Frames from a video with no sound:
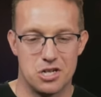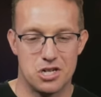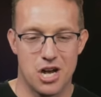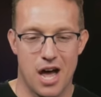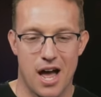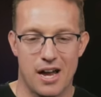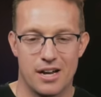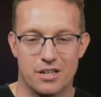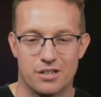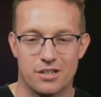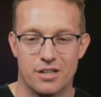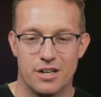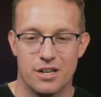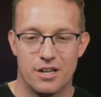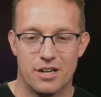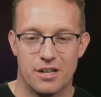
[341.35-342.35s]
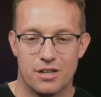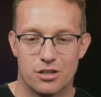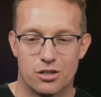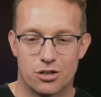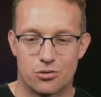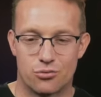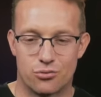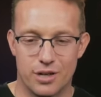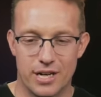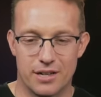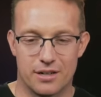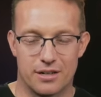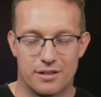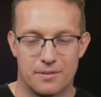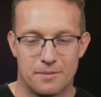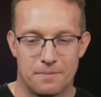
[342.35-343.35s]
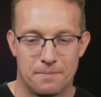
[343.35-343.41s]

entire career.